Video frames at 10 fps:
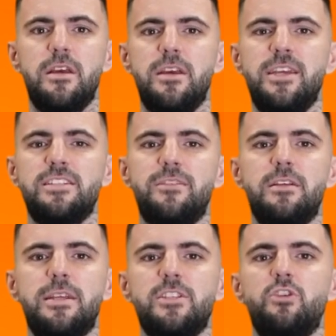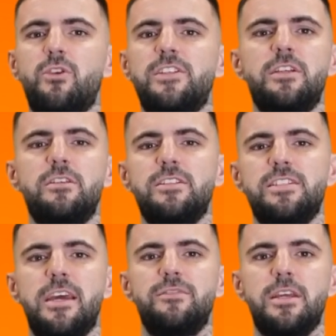This fault is critical to
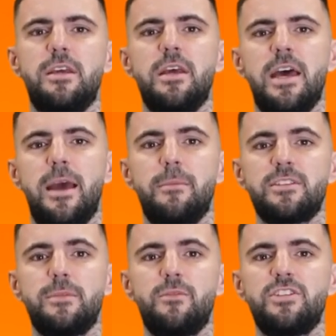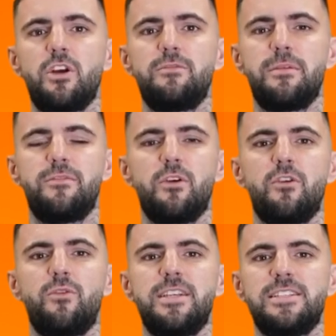safety and must be resolved before a
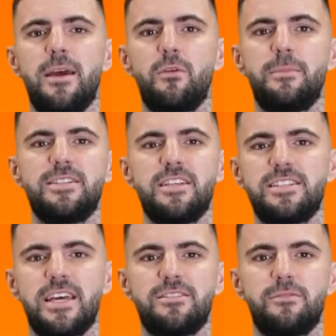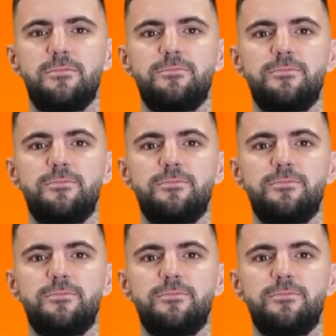reset will be successful.